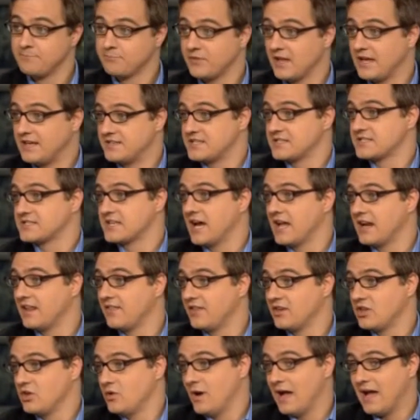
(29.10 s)
It
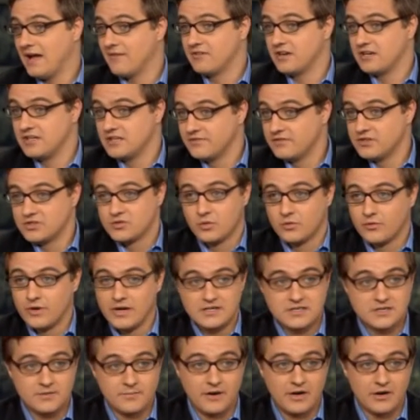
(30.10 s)
decided that you have an individual
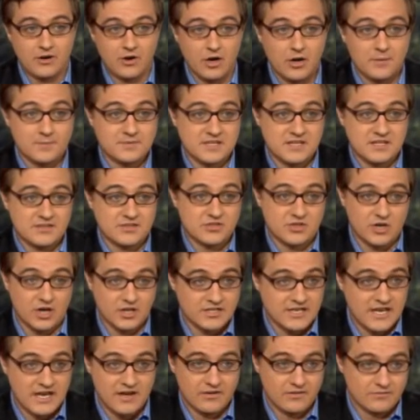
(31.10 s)
right to bear arms and
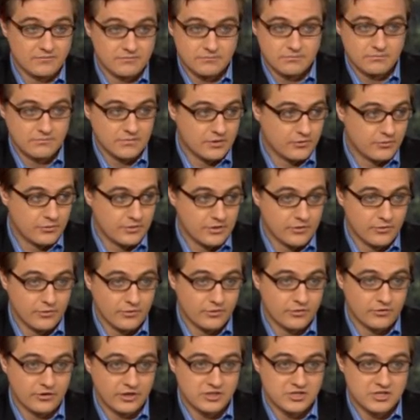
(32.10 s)
struck down a, a
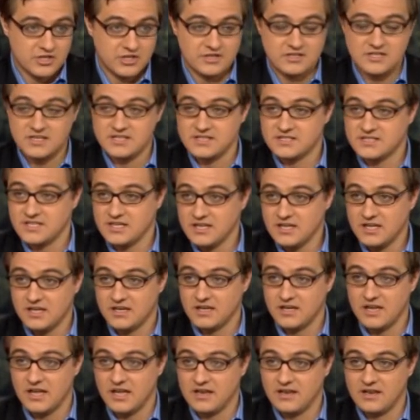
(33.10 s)
restriction in D.C.,
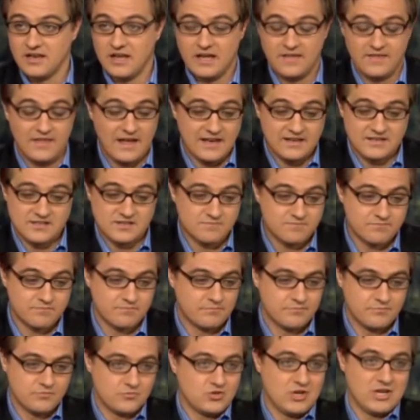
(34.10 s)
and, and, and that's
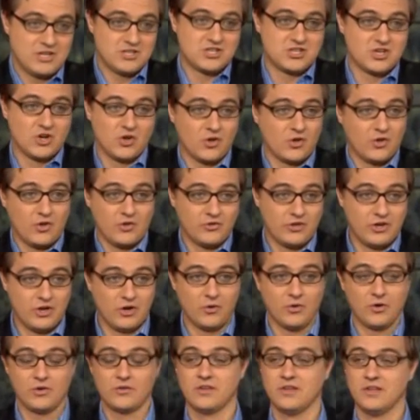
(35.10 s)
changed, you
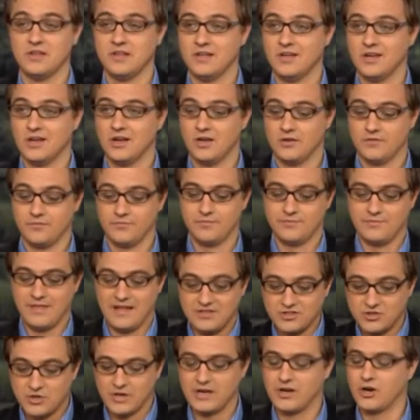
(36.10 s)
know,
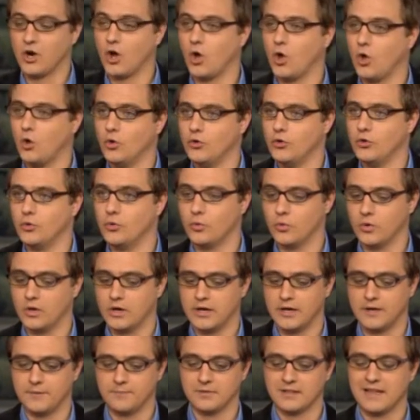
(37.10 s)
that's created a whole new
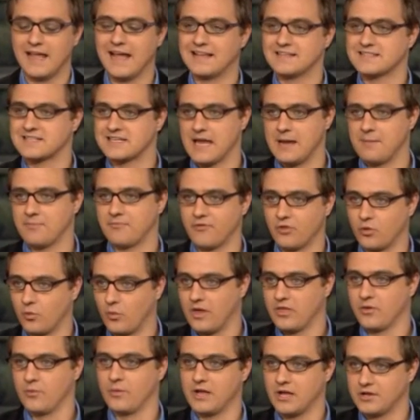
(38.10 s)
um, landscape for the
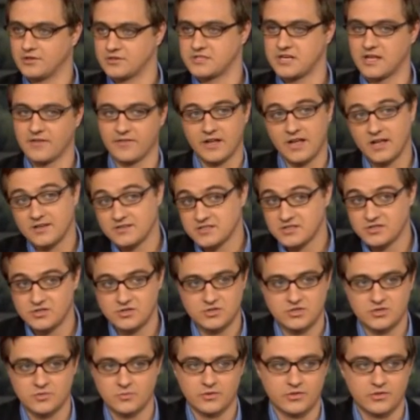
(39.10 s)
way that we understand the Constitution